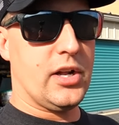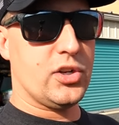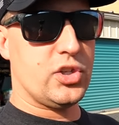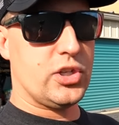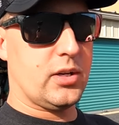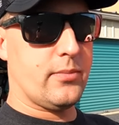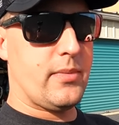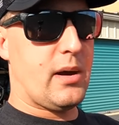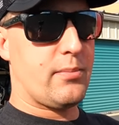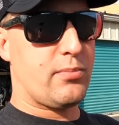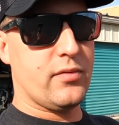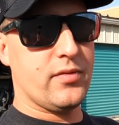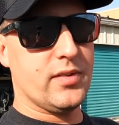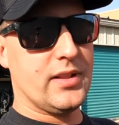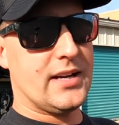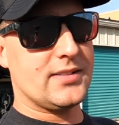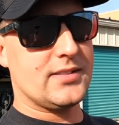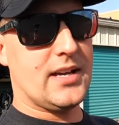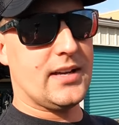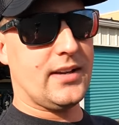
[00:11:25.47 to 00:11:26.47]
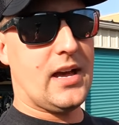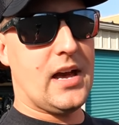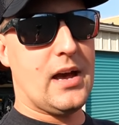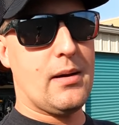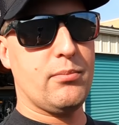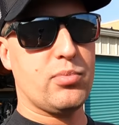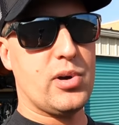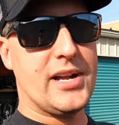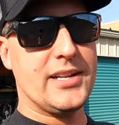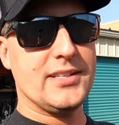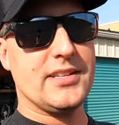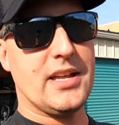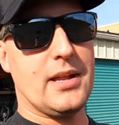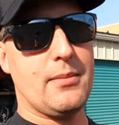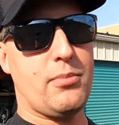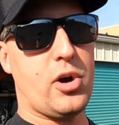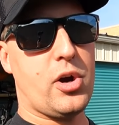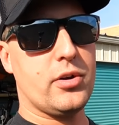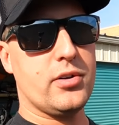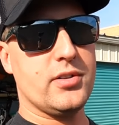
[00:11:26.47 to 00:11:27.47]
Check them out, provenlocks.com, Brian's
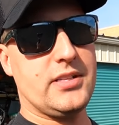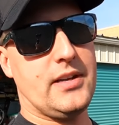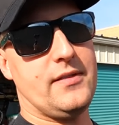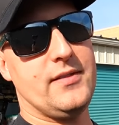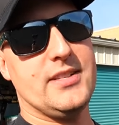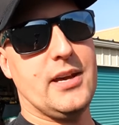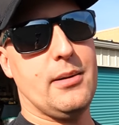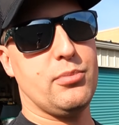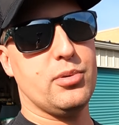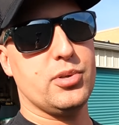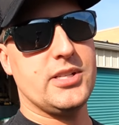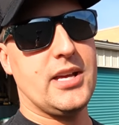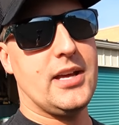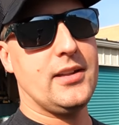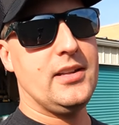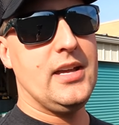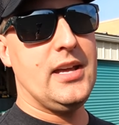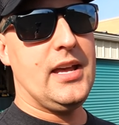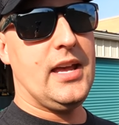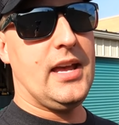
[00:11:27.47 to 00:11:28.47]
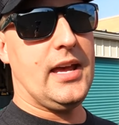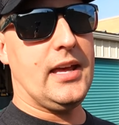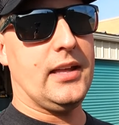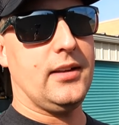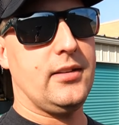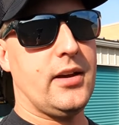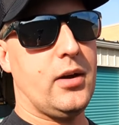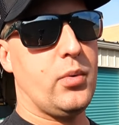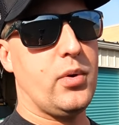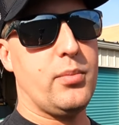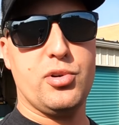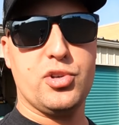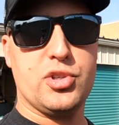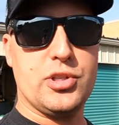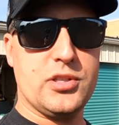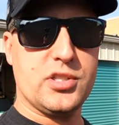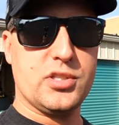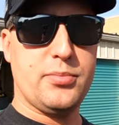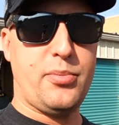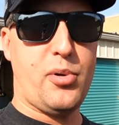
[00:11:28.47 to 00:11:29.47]
10 partners, save you 10%, and we
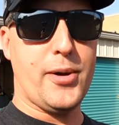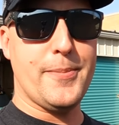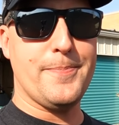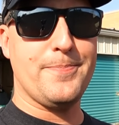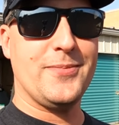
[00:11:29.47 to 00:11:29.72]
appreciate the support.